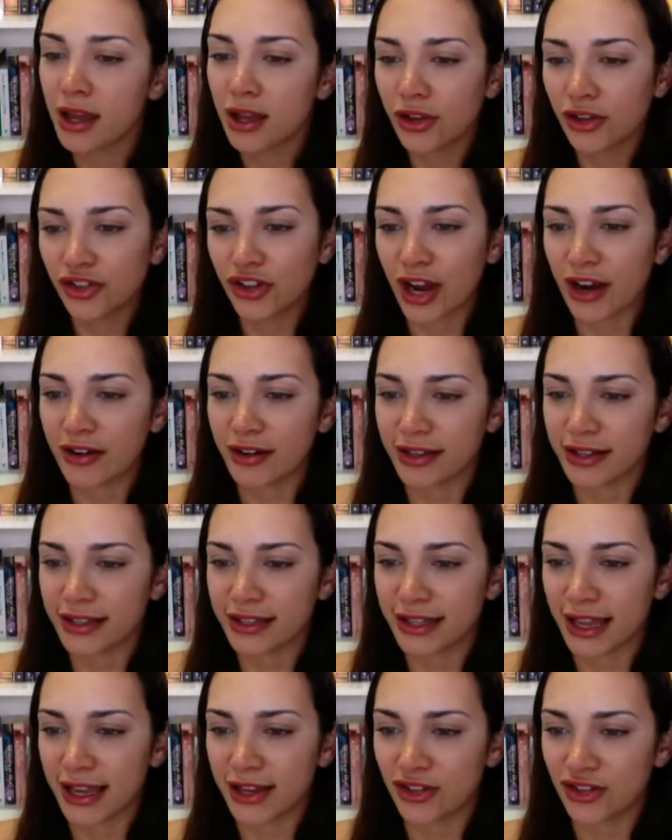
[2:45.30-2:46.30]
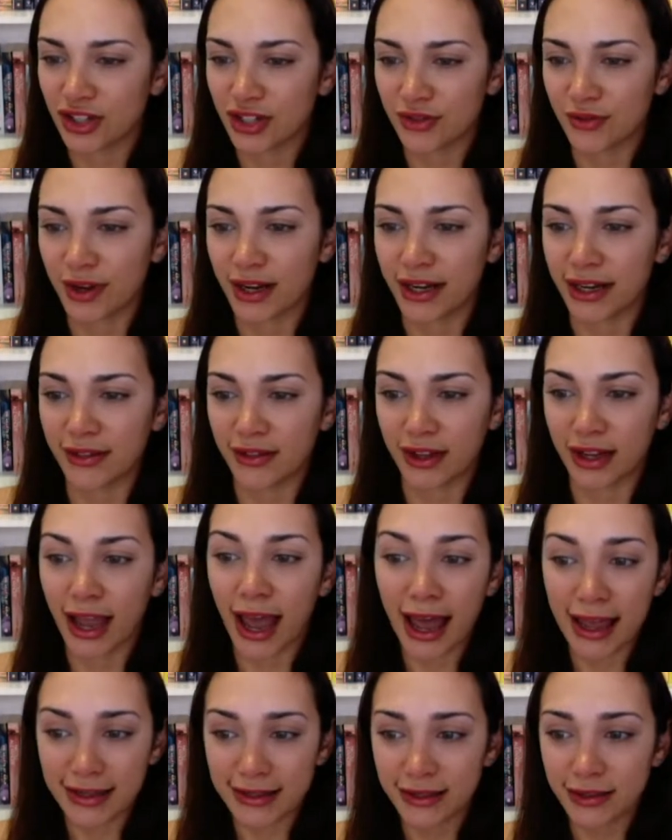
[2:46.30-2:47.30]
Sharon says she's reading The
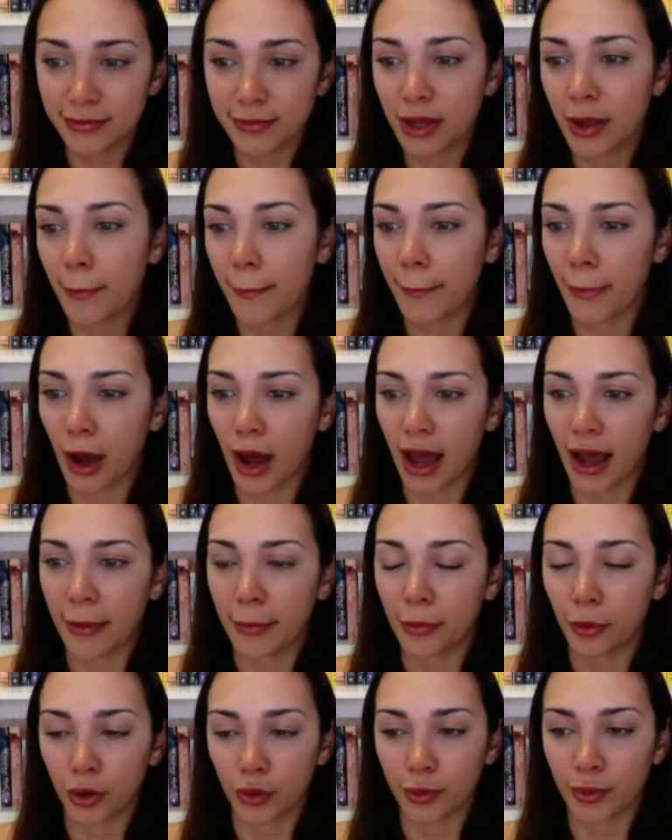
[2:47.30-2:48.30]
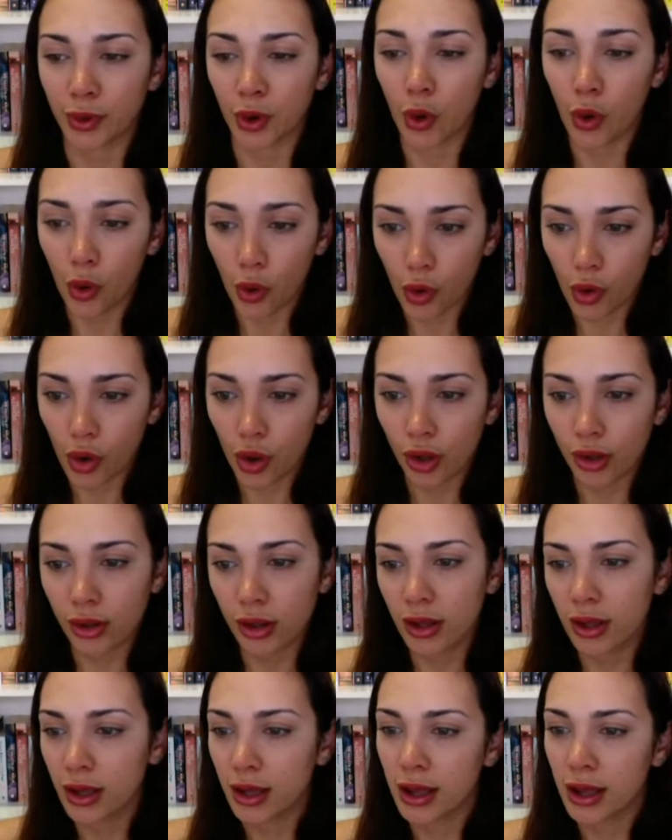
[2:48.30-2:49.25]
Chasm by Bronwyn Hall.